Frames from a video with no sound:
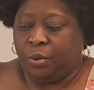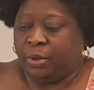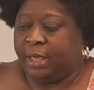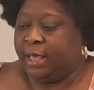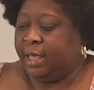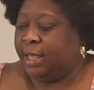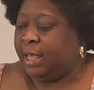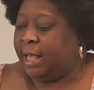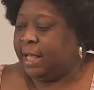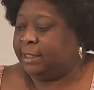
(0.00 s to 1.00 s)
Okay,
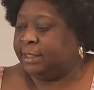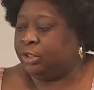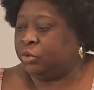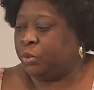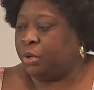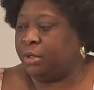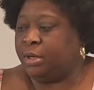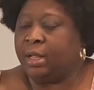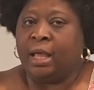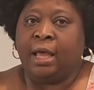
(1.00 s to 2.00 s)
and this one
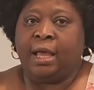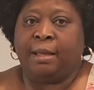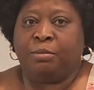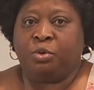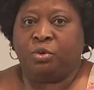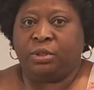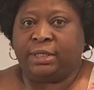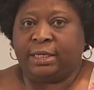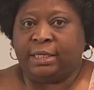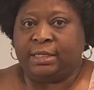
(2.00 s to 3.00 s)
I'm going to
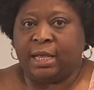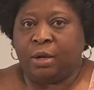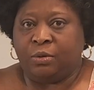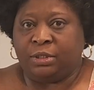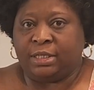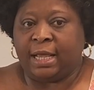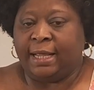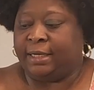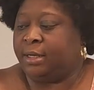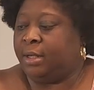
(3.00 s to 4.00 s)
take it
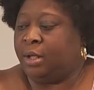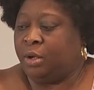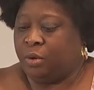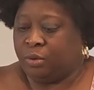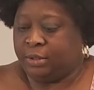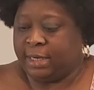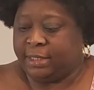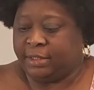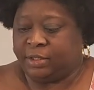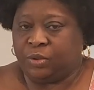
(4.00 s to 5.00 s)
outside under
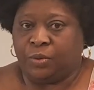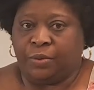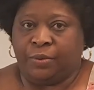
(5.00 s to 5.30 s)
the sun.